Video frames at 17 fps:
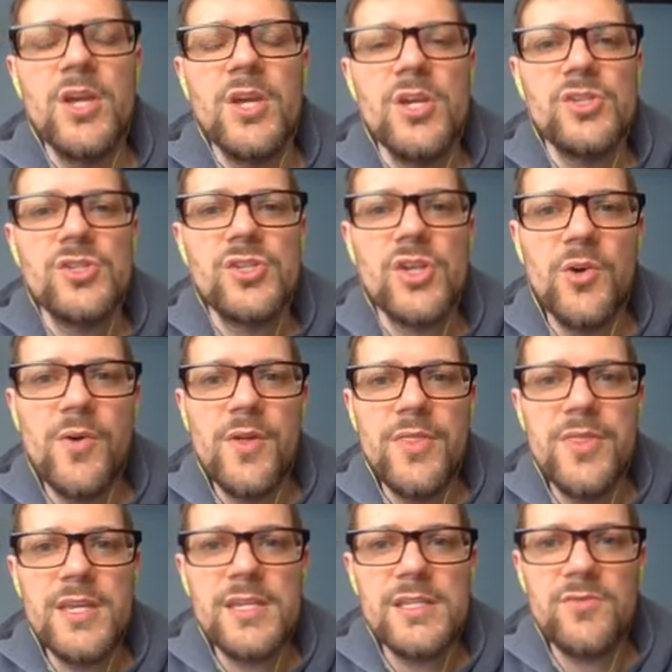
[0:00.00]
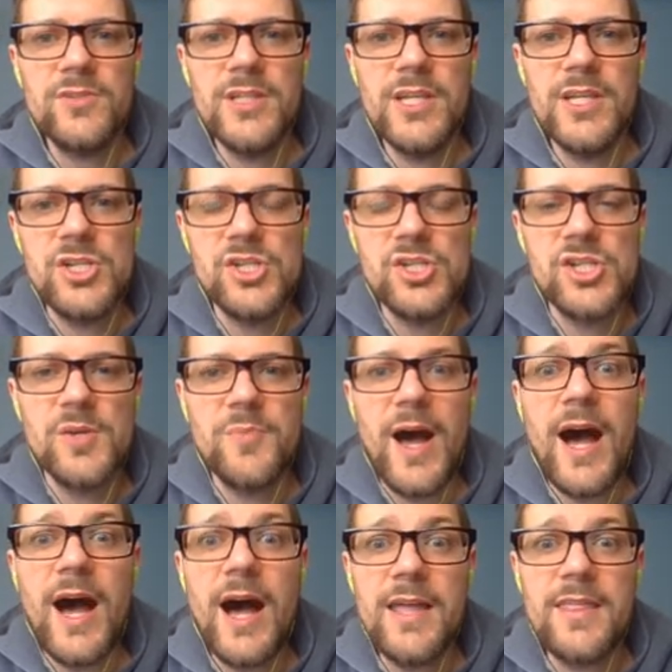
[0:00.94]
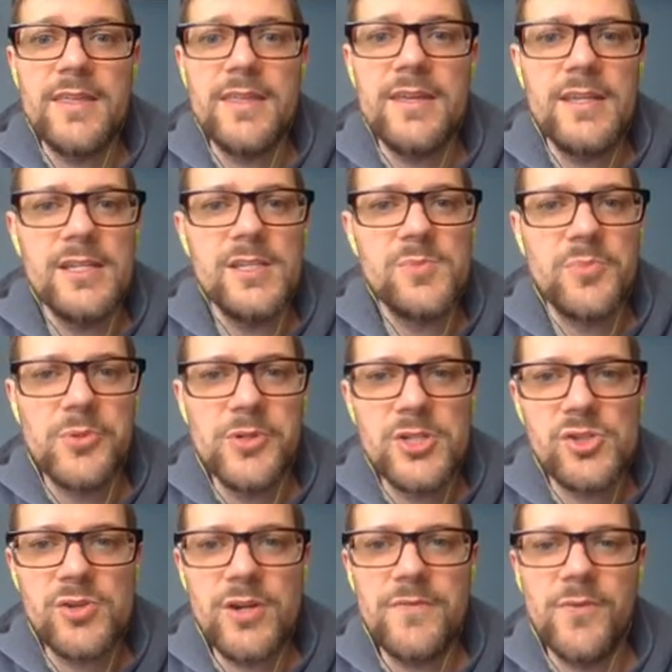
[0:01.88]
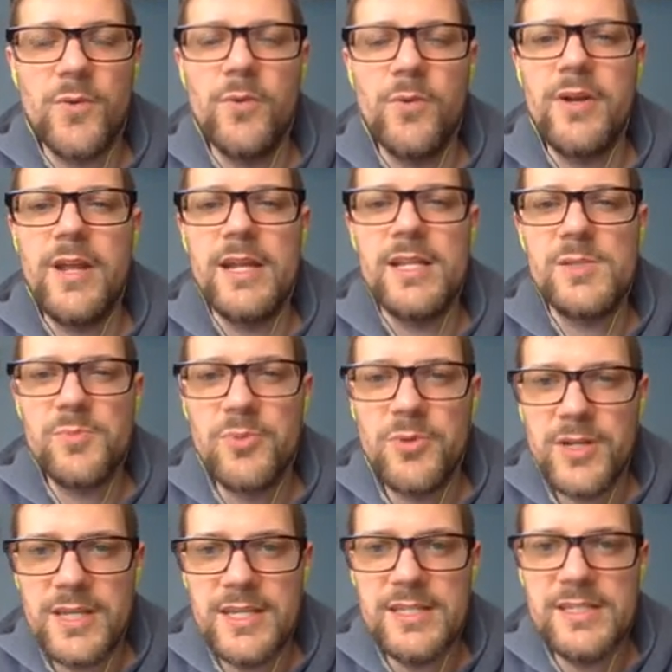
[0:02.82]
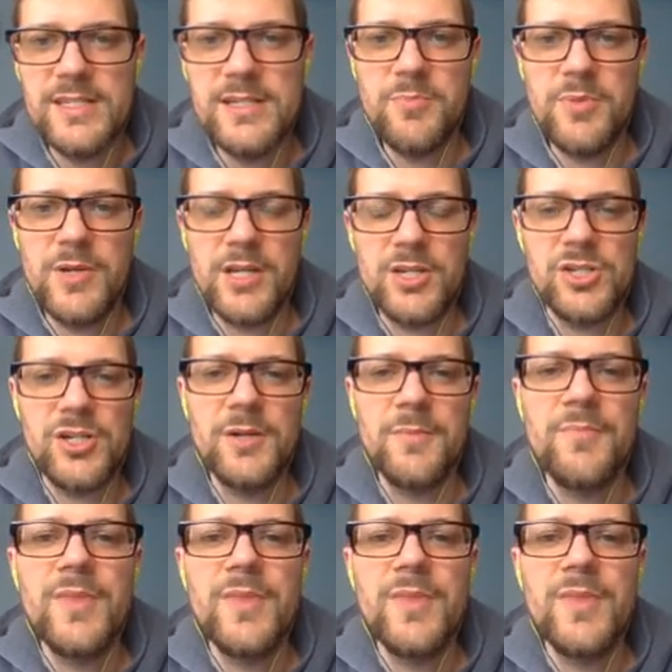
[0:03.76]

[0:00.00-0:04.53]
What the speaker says: So this relationship, I think, is pretty straightforward and it's pretty easy to picture.